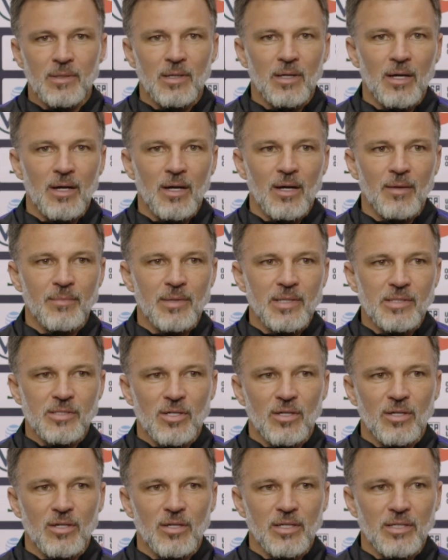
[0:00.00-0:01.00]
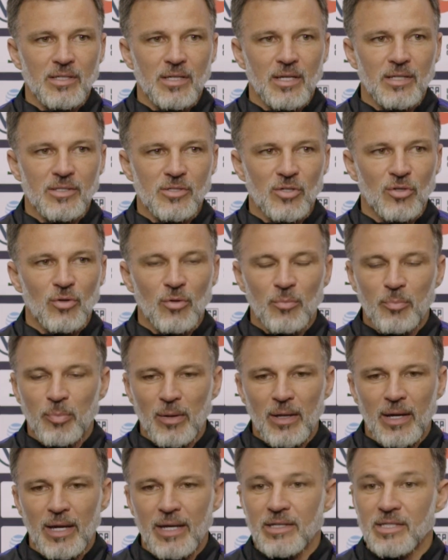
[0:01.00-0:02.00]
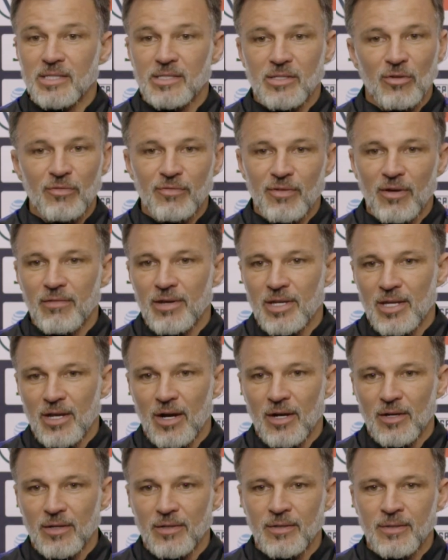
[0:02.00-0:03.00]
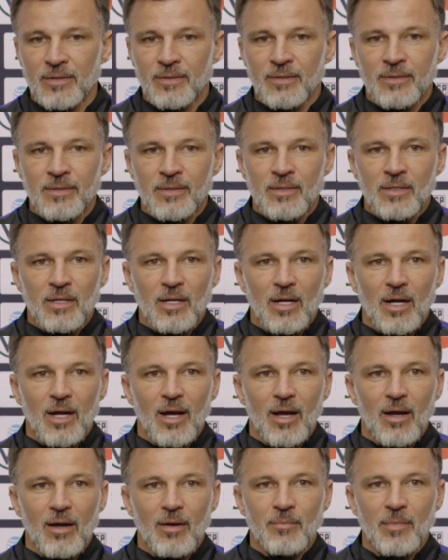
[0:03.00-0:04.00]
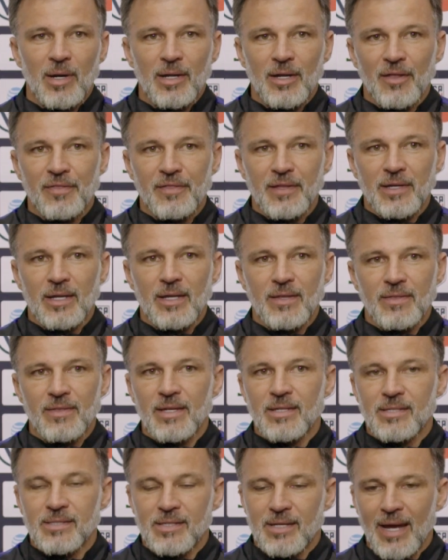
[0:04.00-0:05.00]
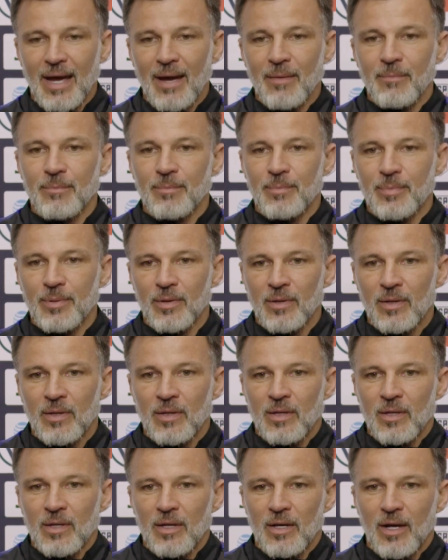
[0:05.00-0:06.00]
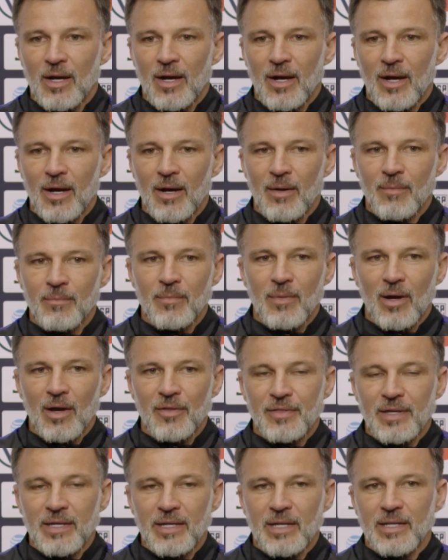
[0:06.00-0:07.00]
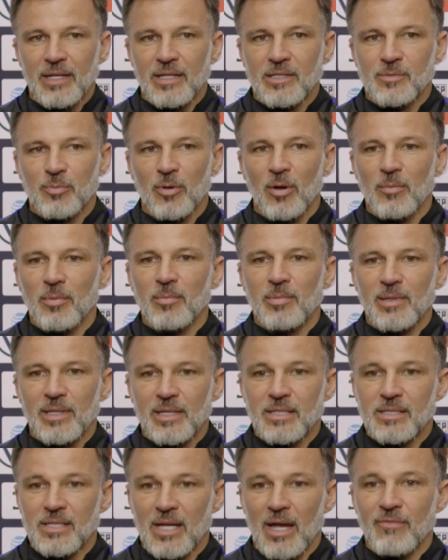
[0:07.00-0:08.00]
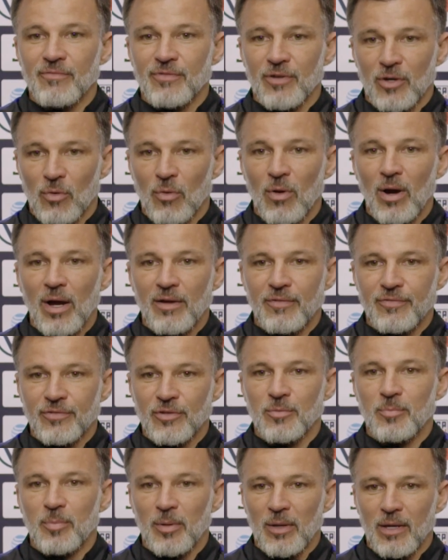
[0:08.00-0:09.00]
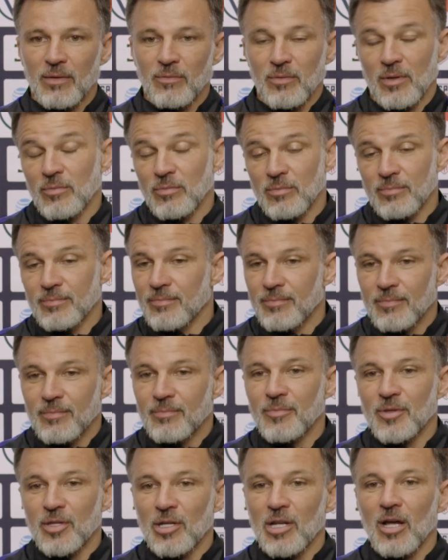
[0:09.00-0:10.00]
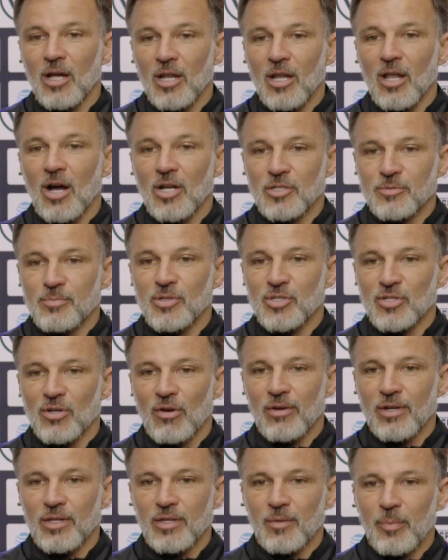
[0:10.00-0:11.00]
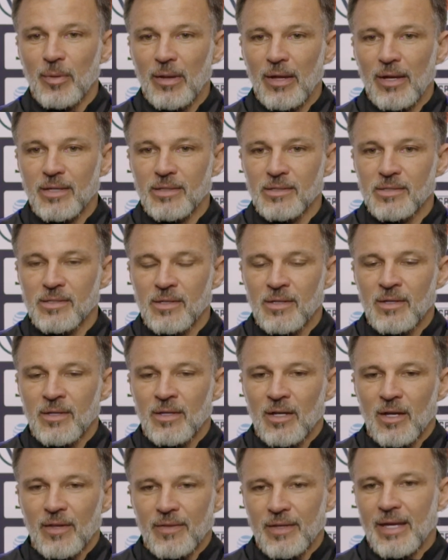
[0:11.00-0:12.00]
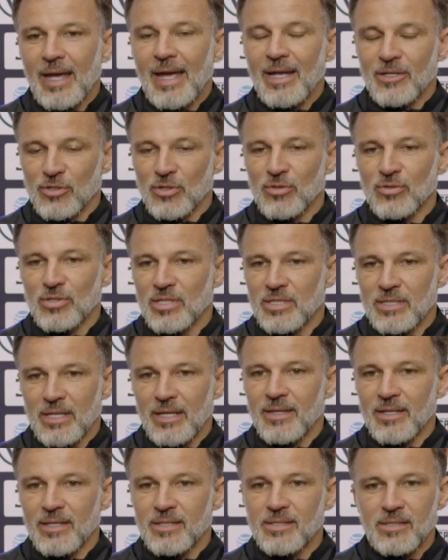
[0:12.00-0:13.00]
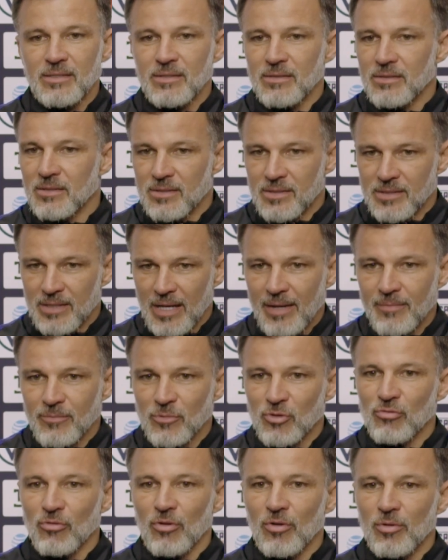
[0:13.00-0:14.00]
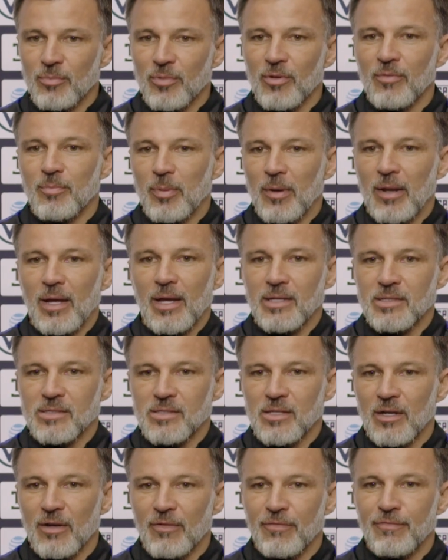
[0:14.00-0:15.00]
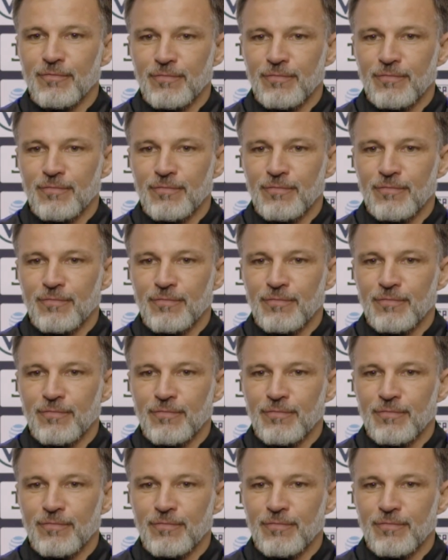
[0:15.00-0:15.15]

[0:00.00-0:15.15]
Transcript: Um, he's a he, he's a good player. He's still very young, um, and I think in this camp, um, I think and it's probably the same for quite a few play. Well, the, a large majority of the players. I think Jesus is in this same group of players that are,